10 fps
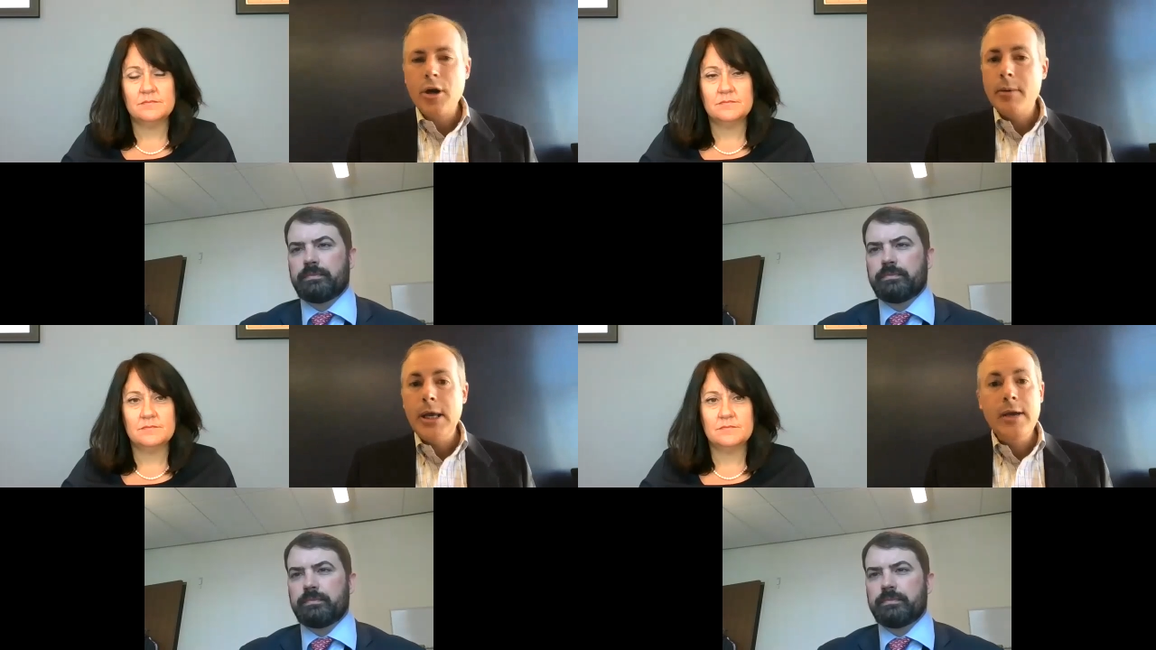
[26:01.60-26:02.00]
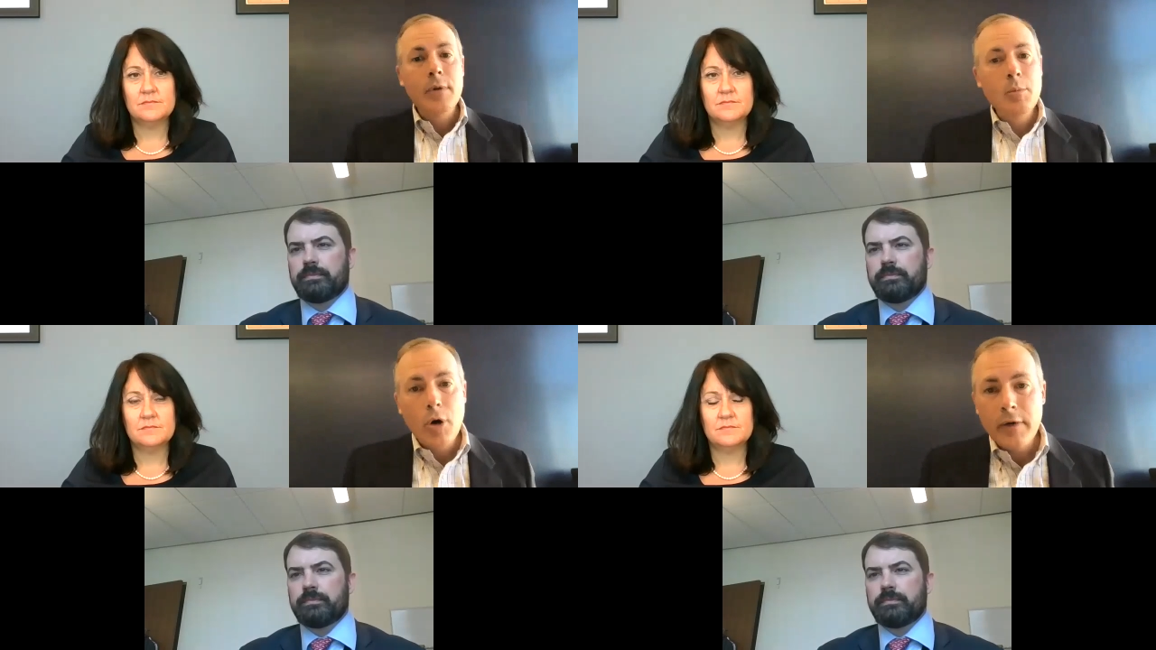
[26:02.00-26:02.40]
Speaker 1: to be
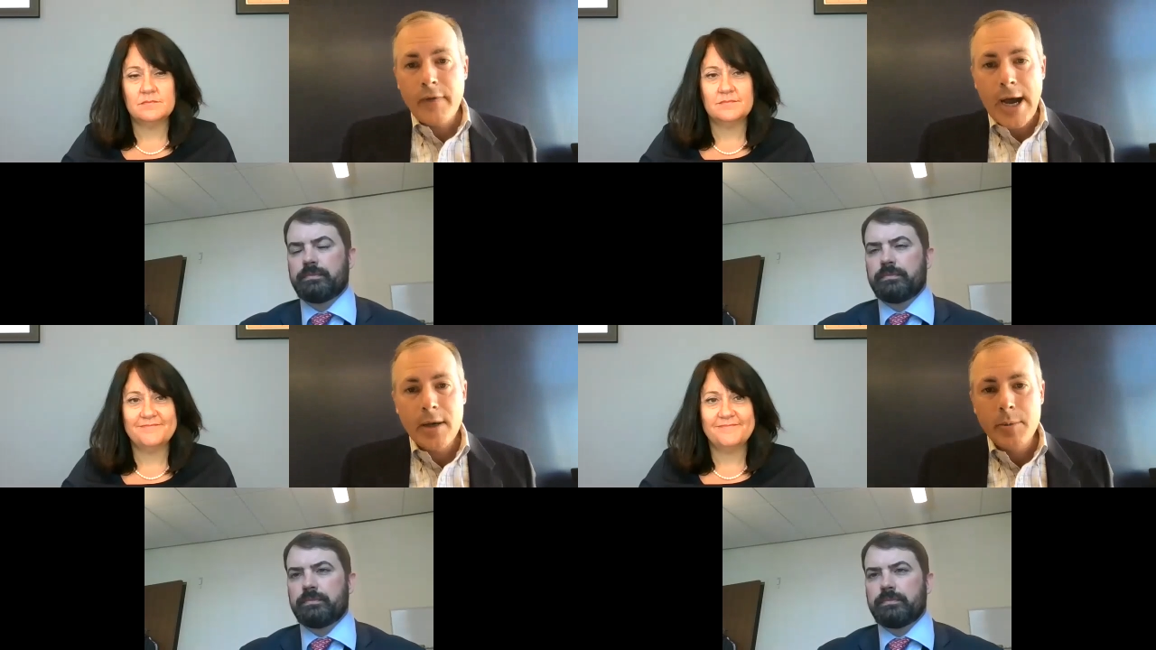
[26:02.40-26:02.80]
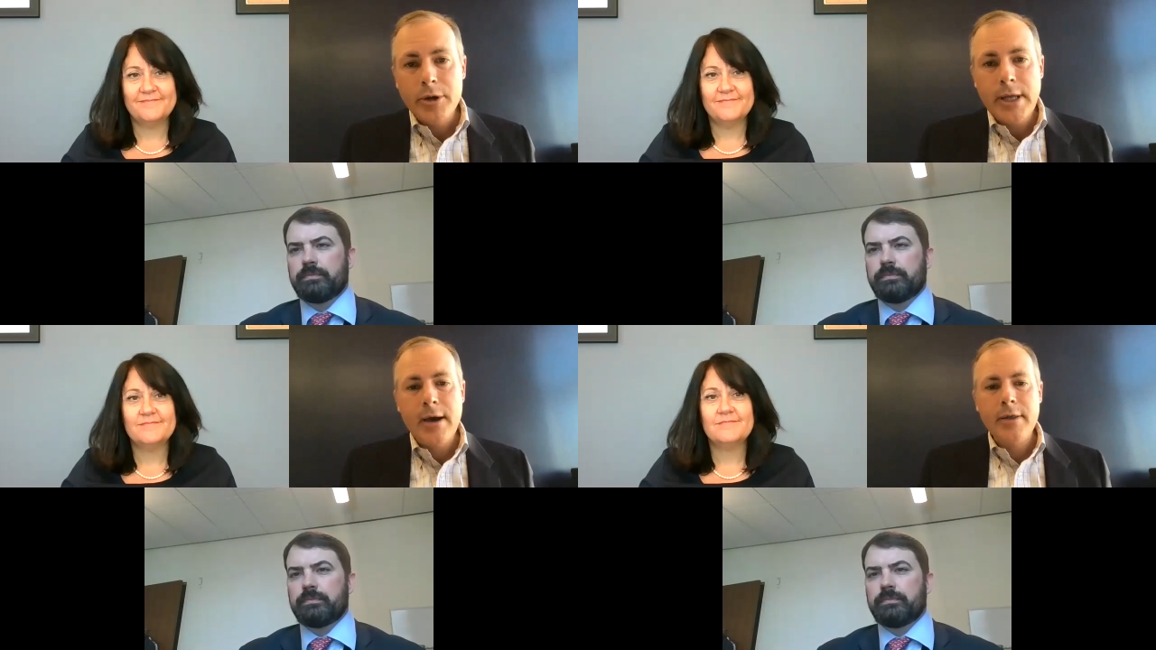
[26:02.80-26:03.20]
even more valuable
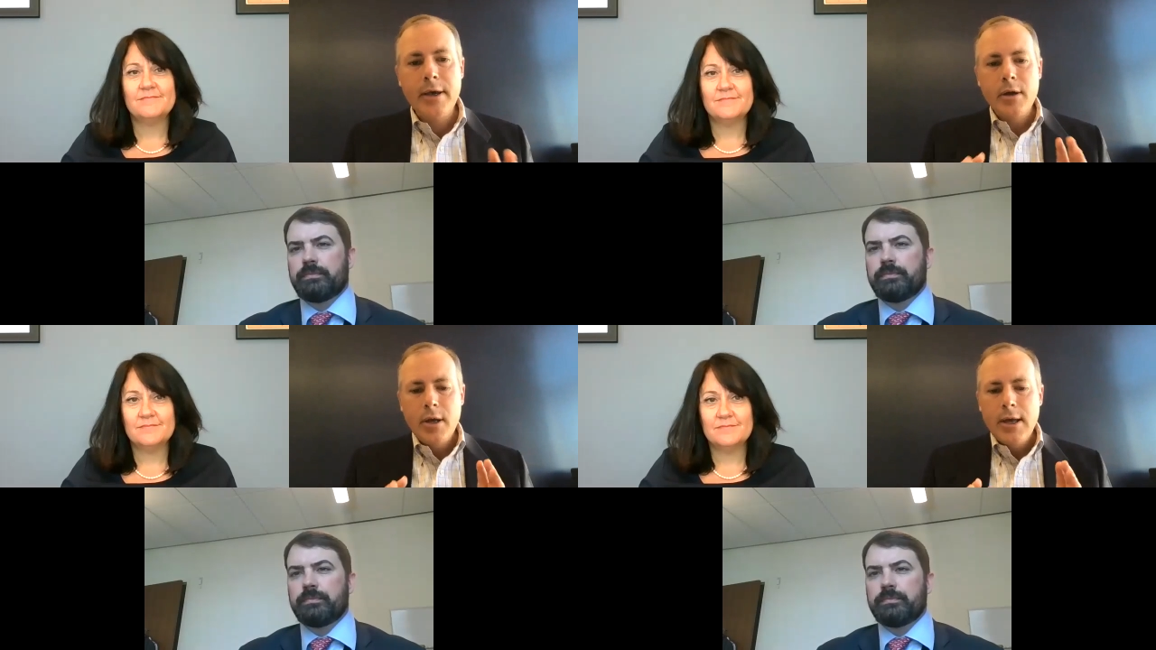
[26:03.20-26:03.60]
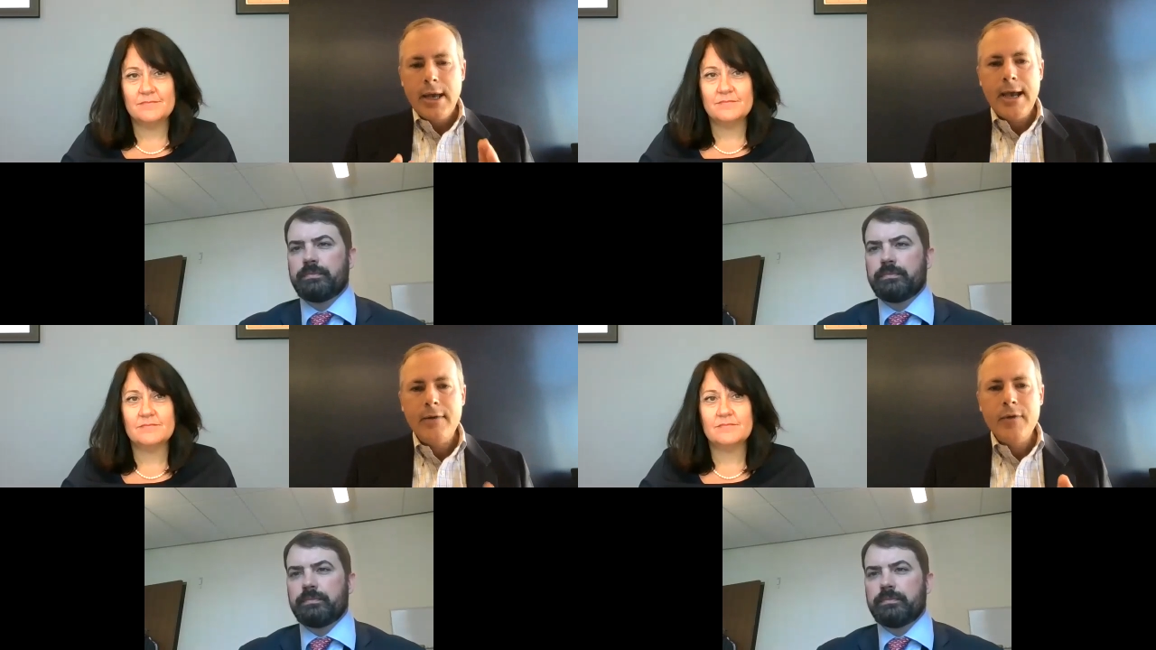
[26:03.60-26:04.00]
now that
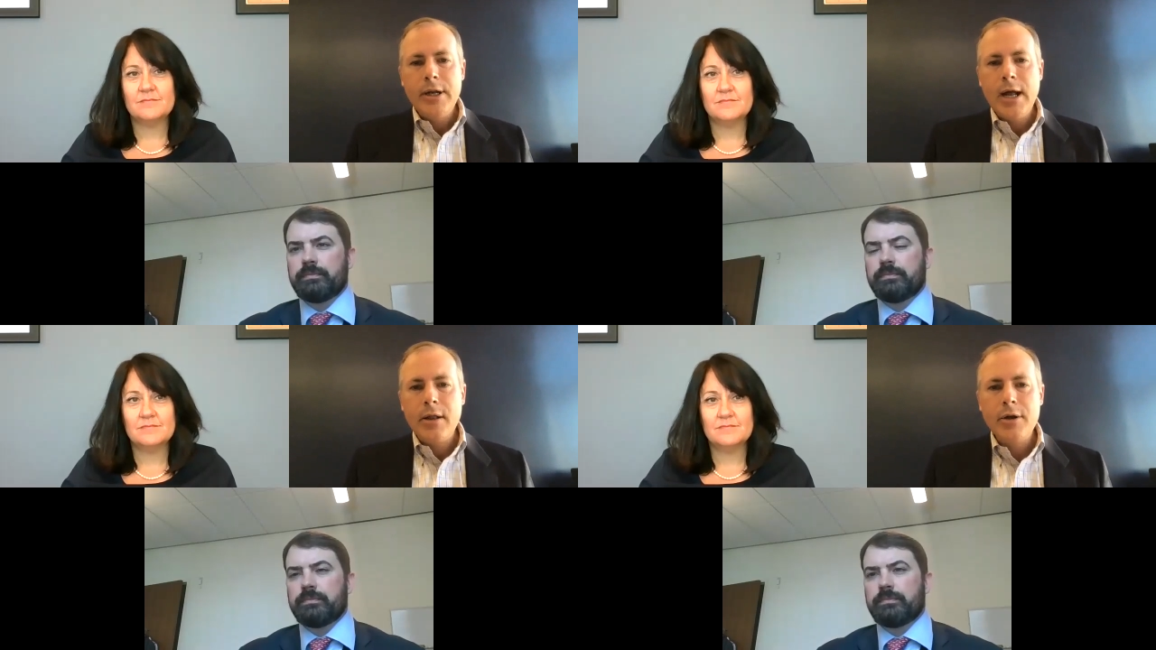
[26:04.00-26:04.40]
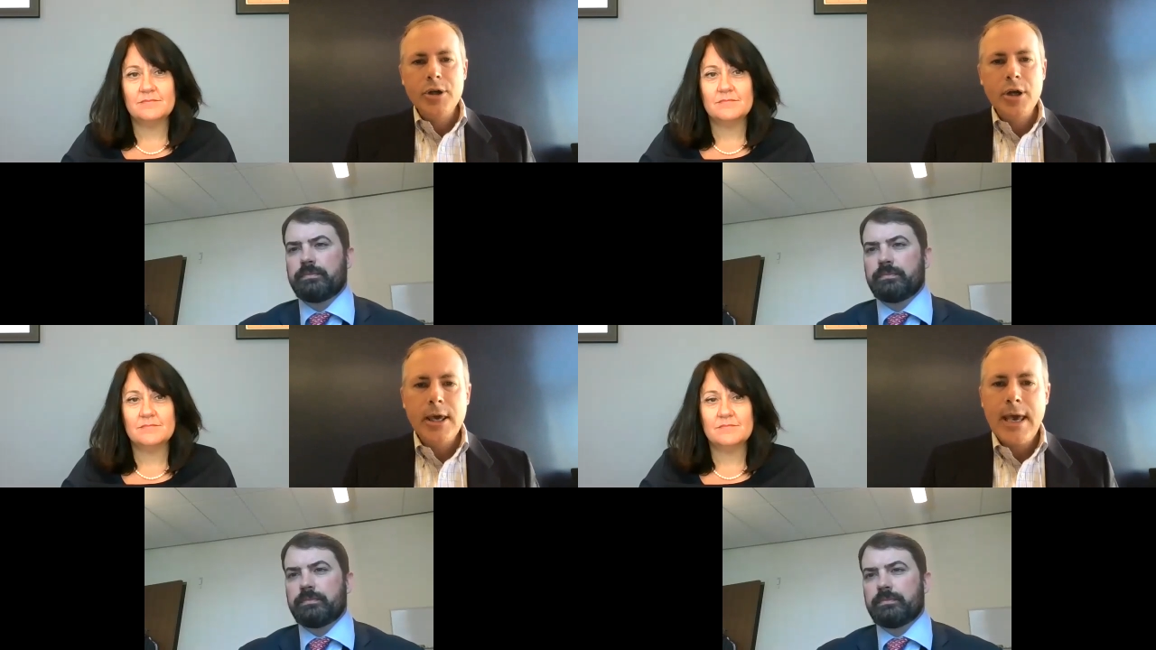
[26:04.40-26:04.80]
every dollar is
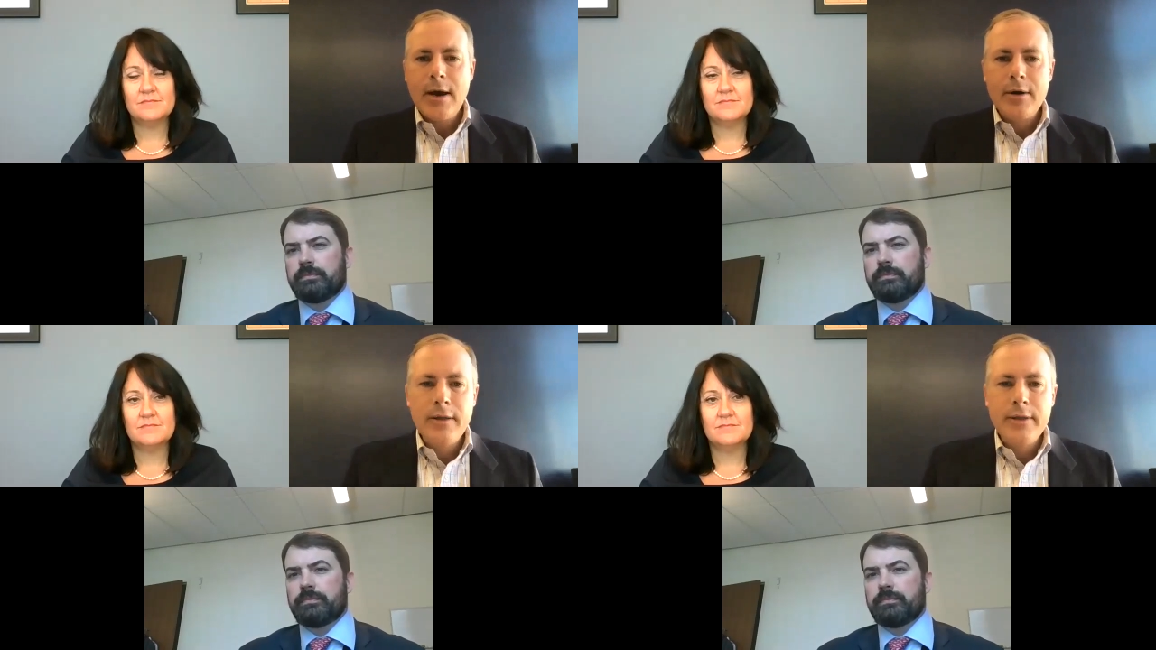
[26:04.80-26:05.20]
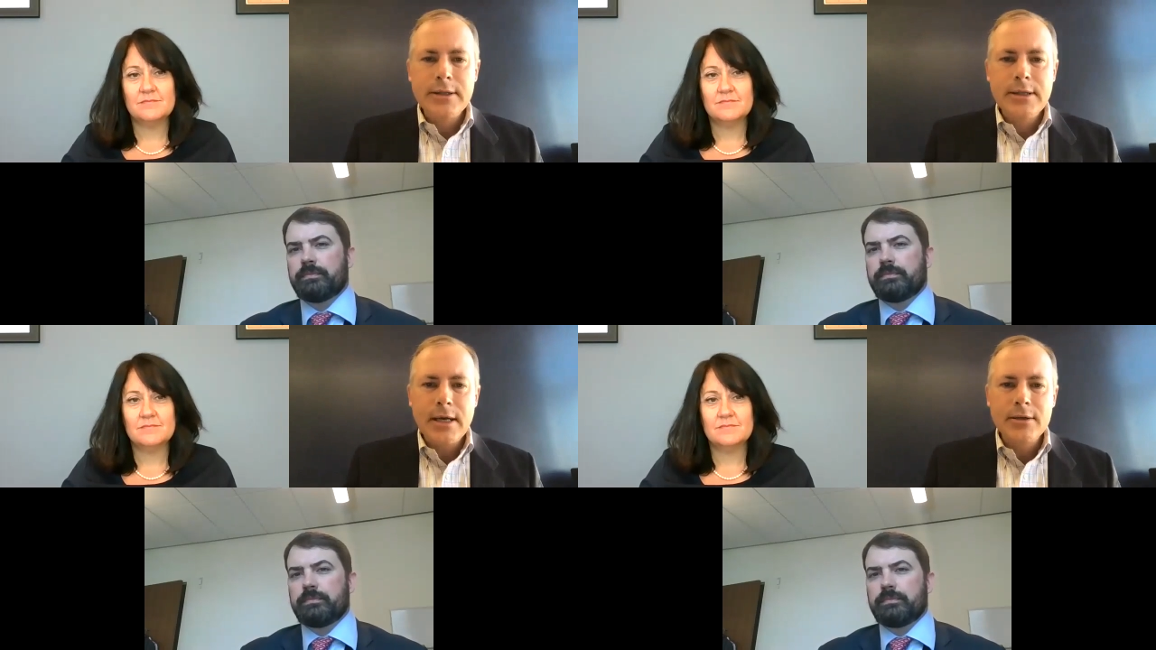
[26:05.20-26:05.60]
going to count in
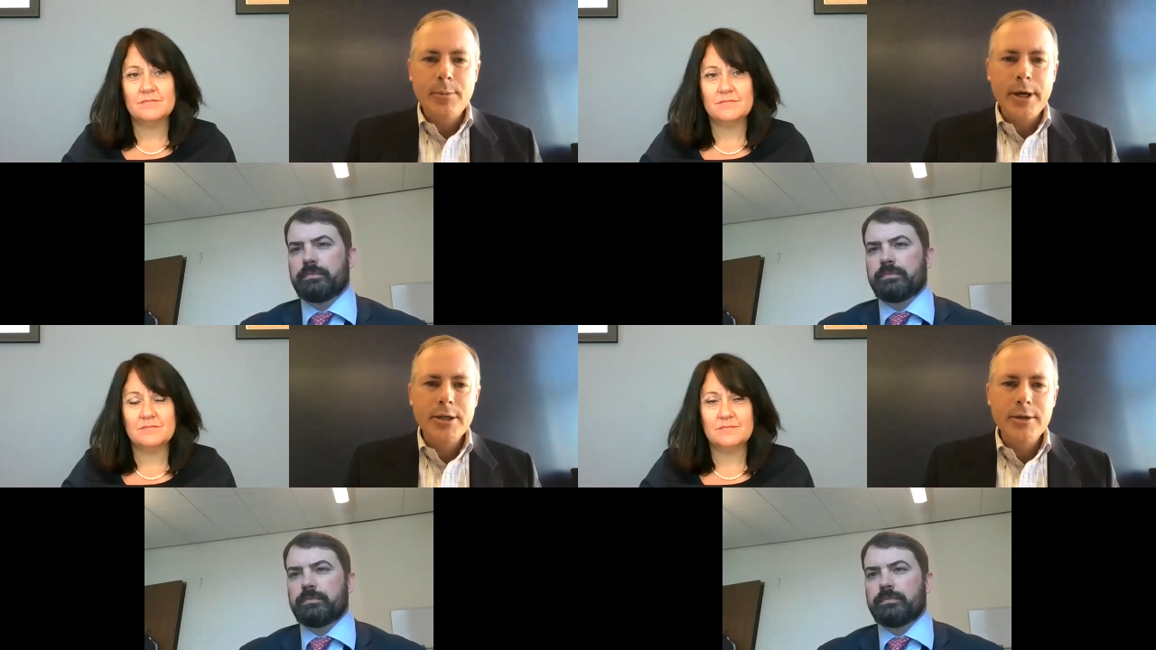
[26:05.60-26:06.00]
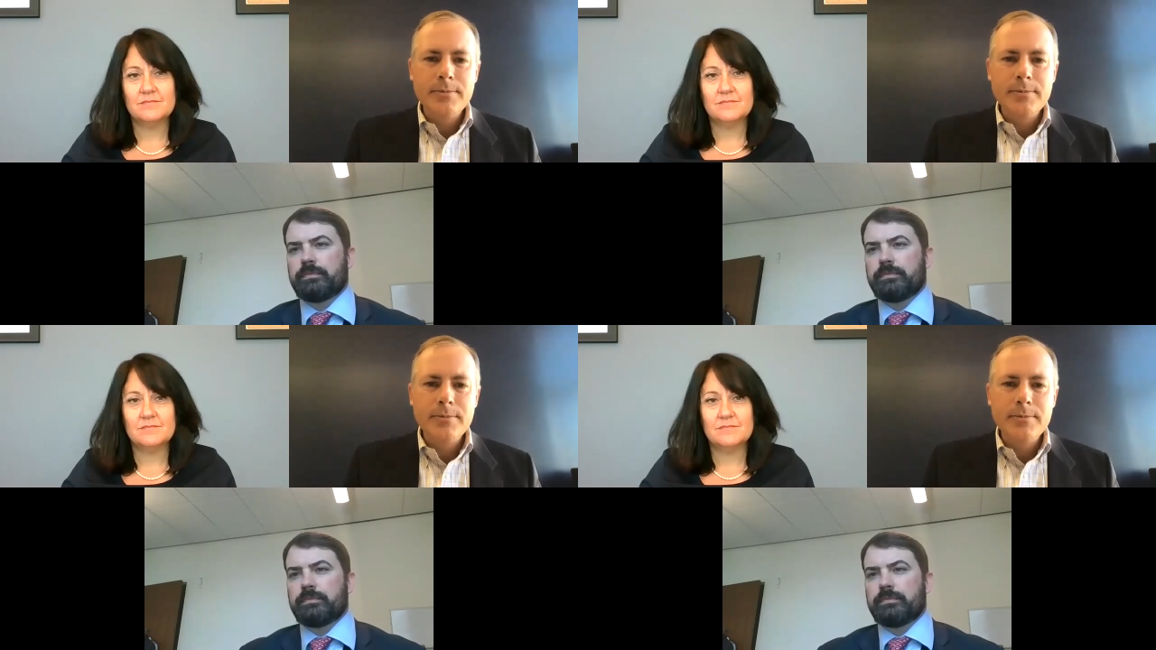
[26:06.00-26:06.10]
this next budget.